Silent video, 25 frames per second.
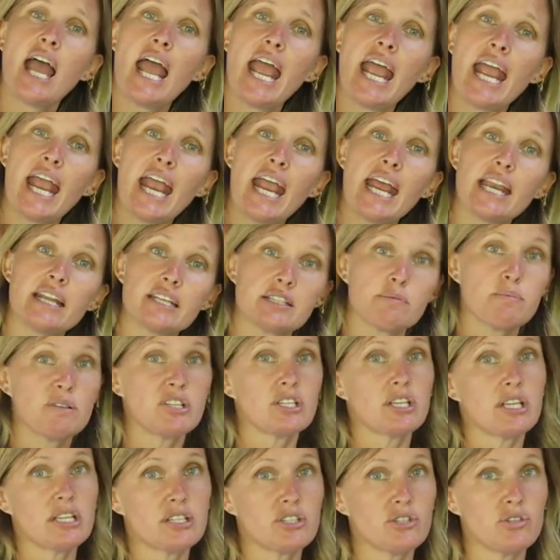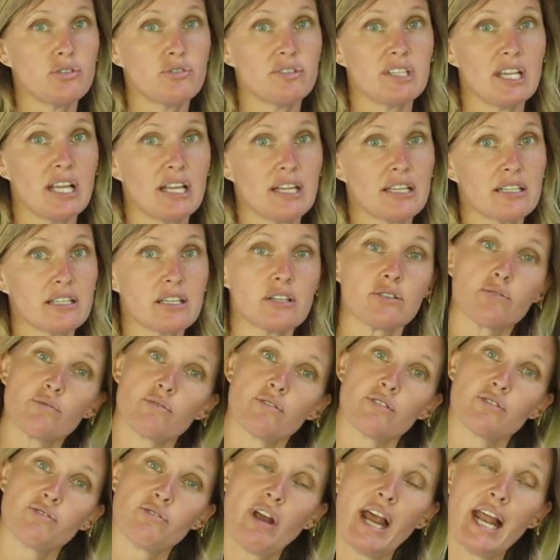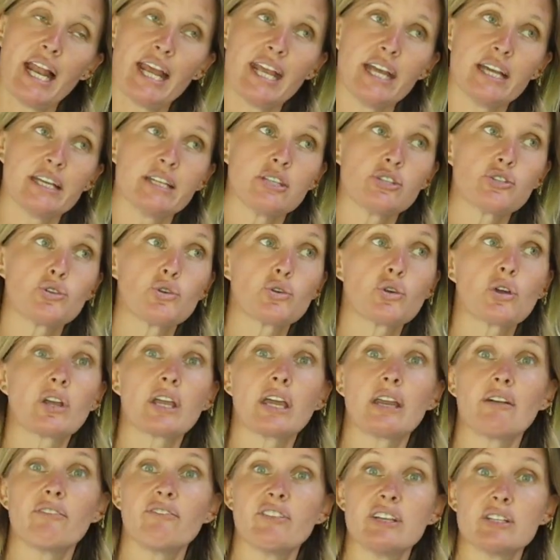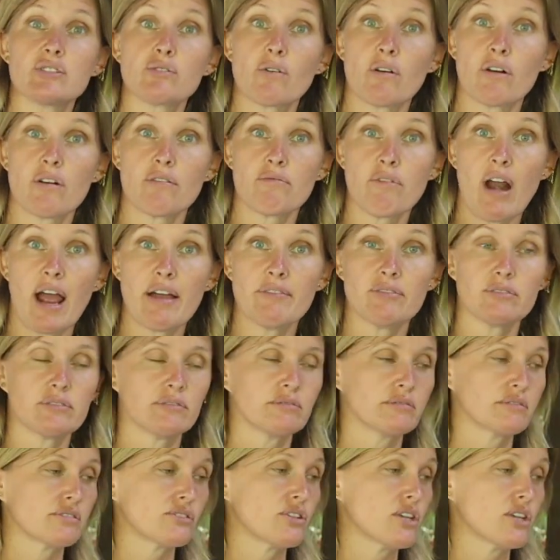and especially as New Zealanders or Australians, you could get a visa on arrival.